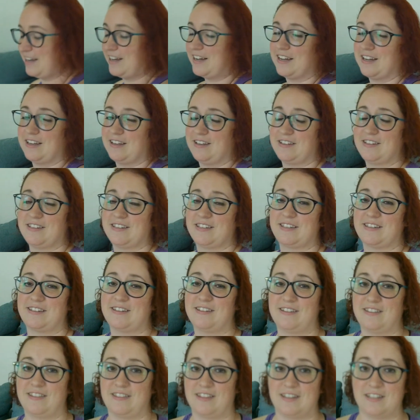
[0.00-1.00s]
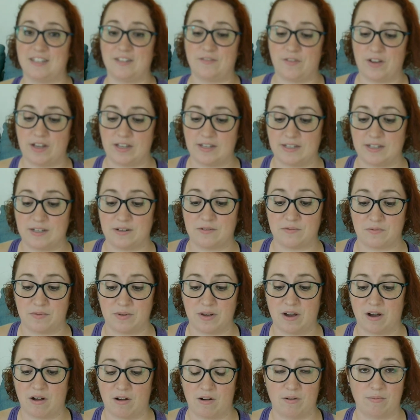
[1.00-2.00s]
Because let's face it,
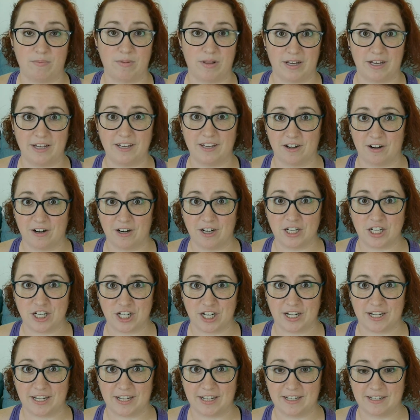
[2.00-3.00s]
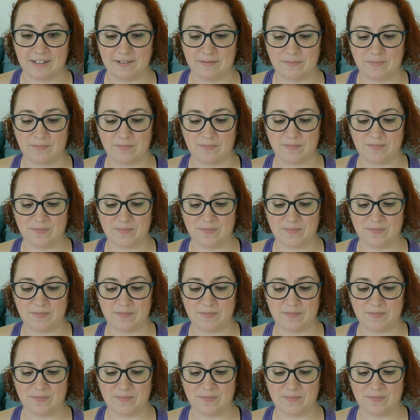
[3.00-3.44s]
we all play yarn chicken.